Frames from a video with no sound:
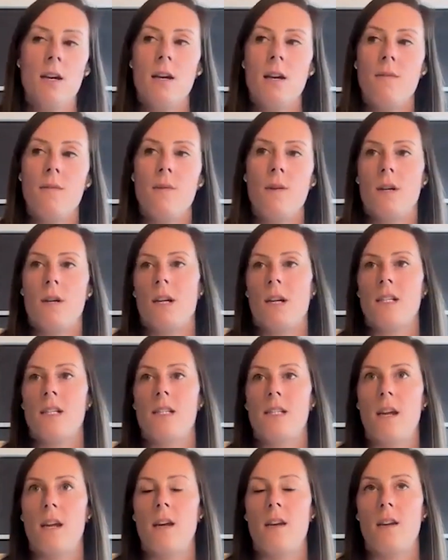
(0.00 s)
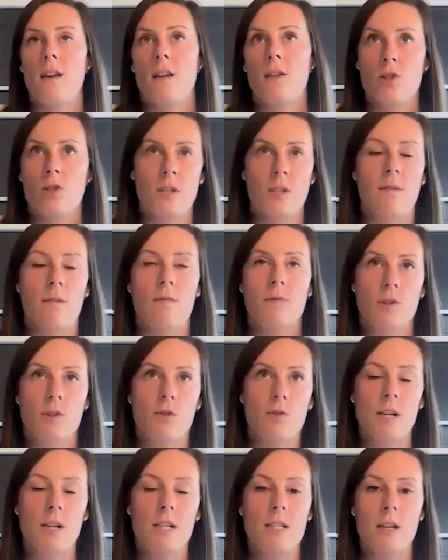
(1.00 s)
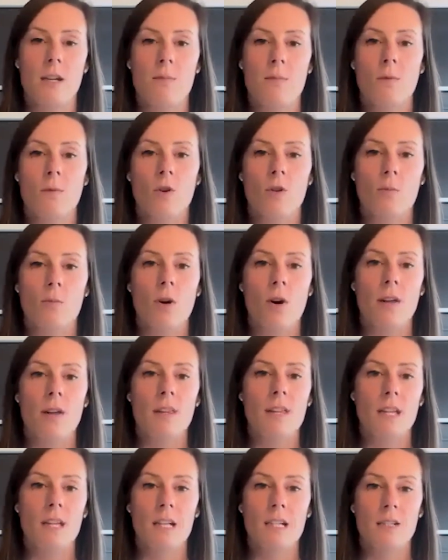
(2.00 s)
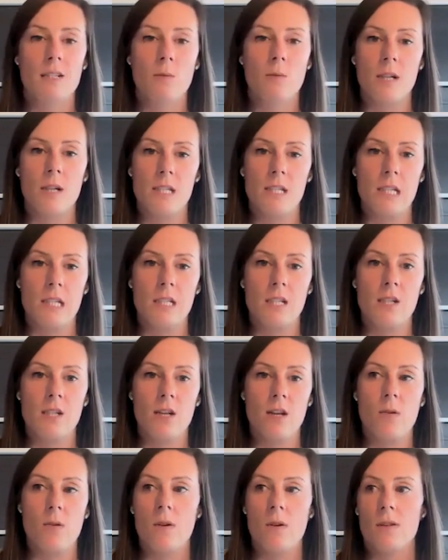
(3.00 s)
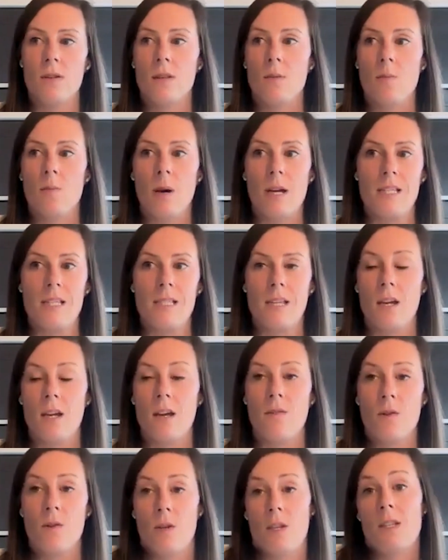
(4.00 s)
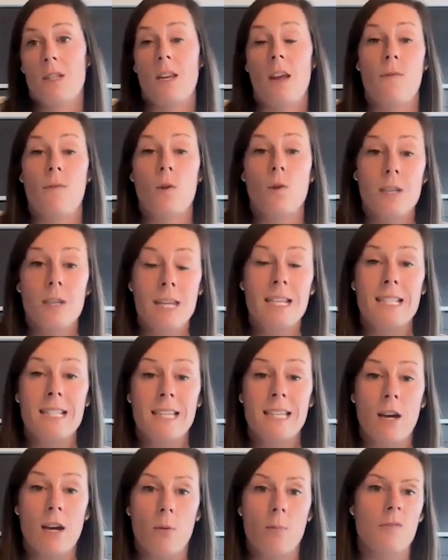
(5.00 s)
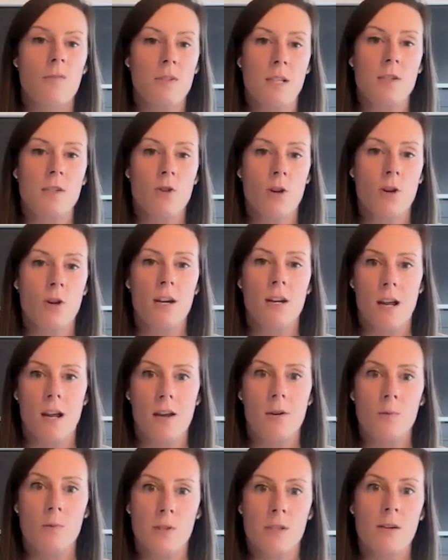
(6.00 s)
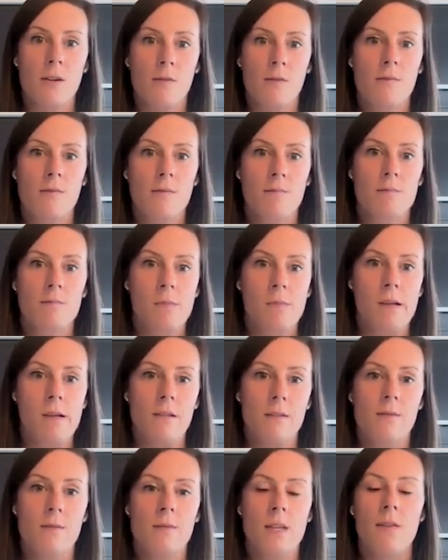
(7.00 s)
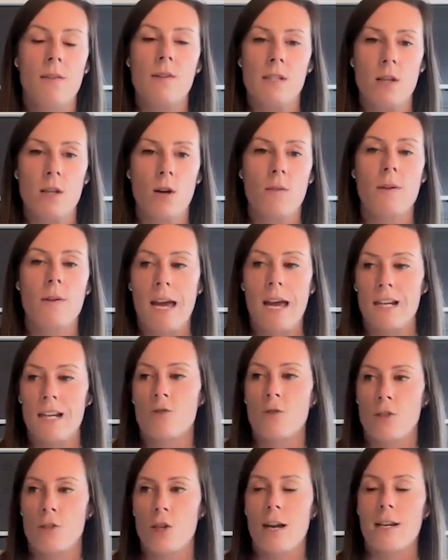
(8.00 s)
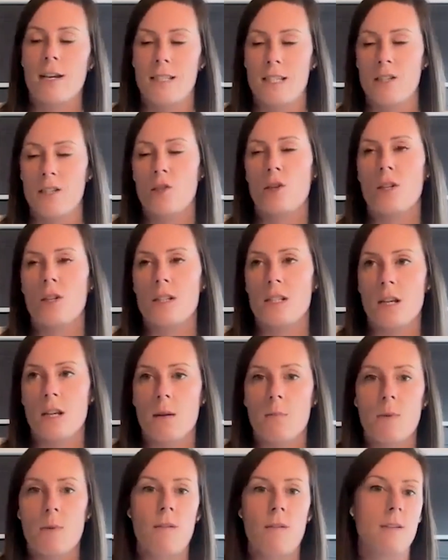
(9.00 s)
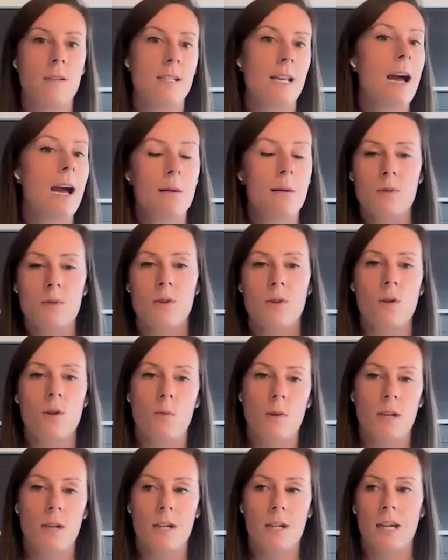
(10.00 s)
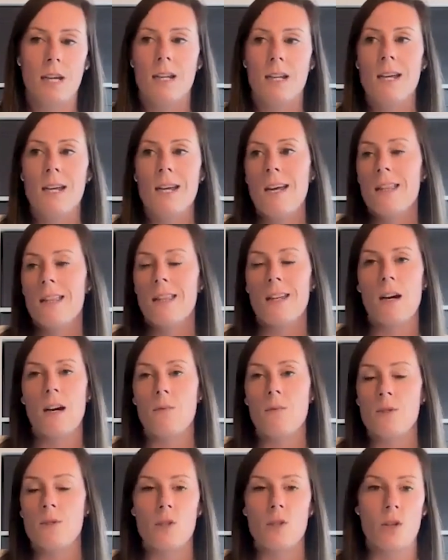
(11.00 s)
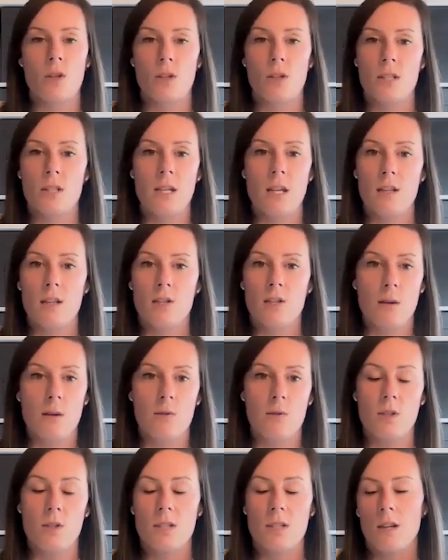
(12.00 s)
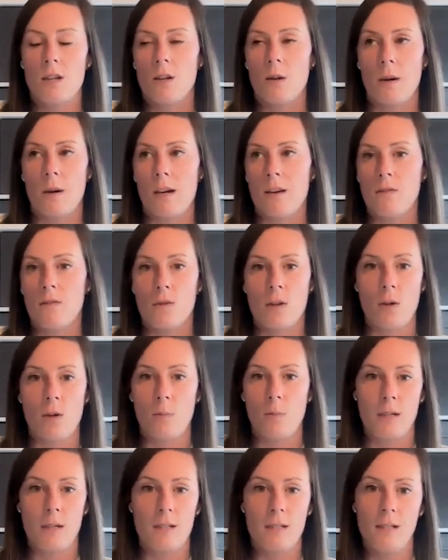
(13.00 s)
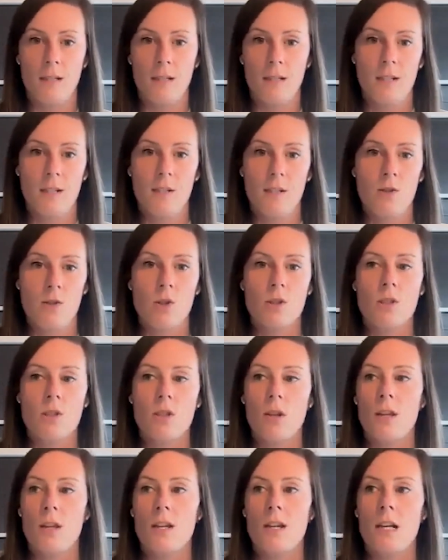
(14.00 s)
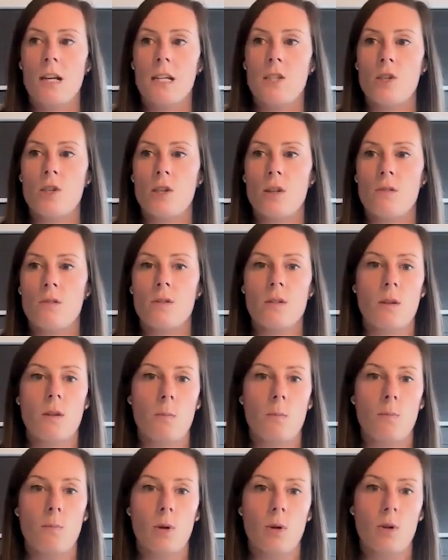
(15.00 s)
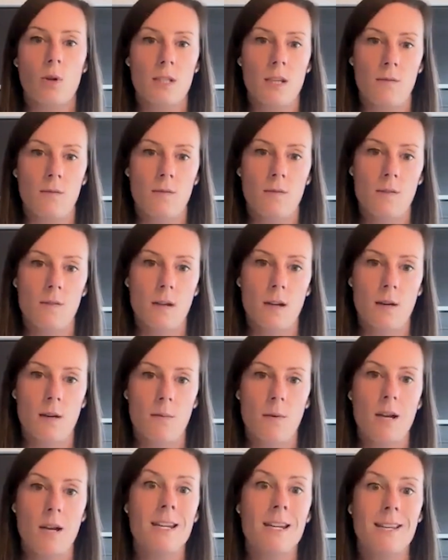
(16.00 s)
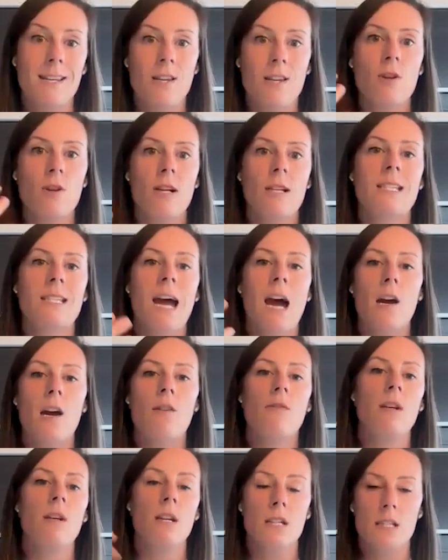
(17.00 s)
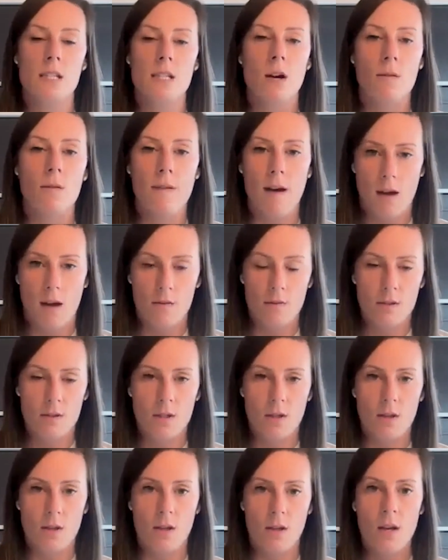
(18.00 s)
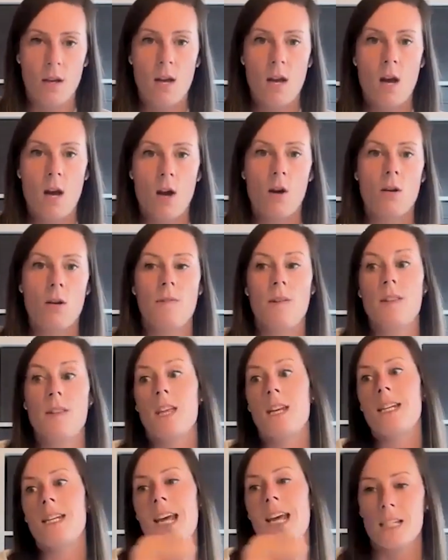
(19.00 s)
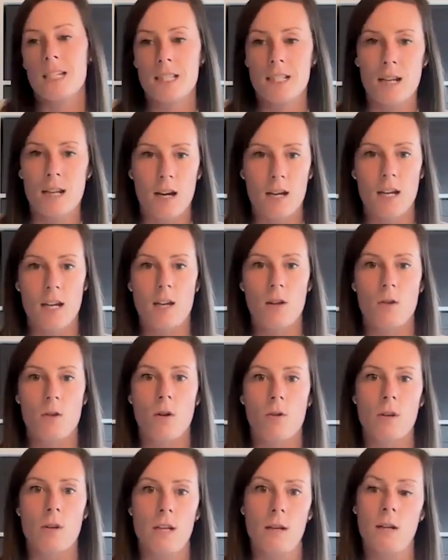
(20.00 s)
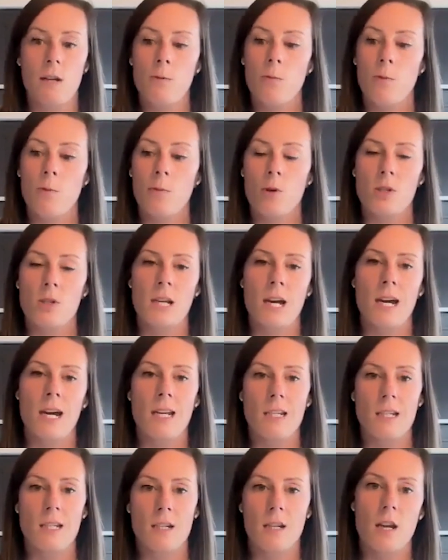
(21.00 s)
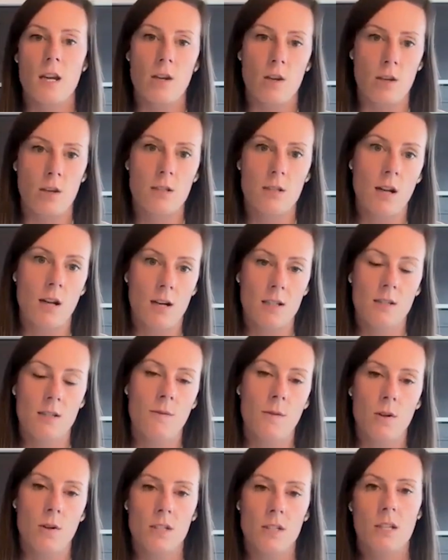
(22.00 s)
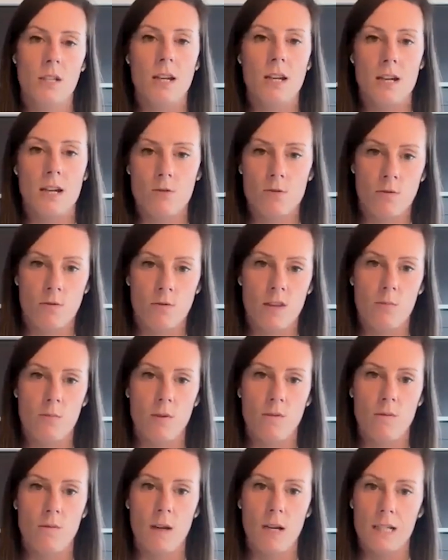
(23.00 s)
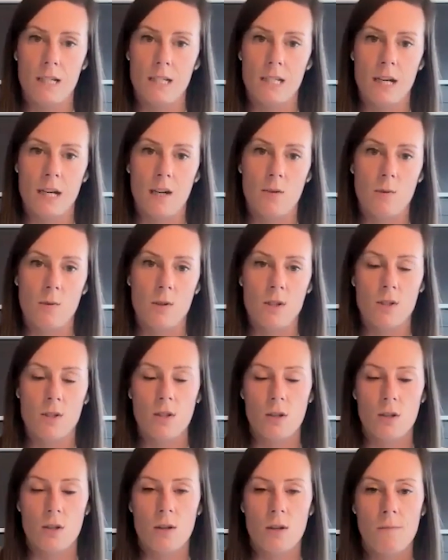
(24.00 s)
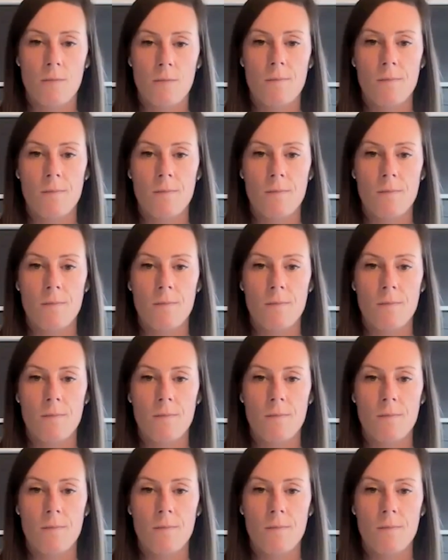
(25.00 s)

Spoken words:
If you kind of stay and you just get frustrated more and more, I think that's the worst thing to do. The best thing, if you need to get up, obviously try and help yourself and give yourself extra chances to go to sleep. But if it's absolutely not working, then I would just go and sit in the gym and just sit on a bike for a little bit, just so then at least you're doing something productive, and then you're tiring yourself out, so that hopefully the next night you're already a little bit more tired, and then you start to fall into the natural rhythm of feeling tired when you should.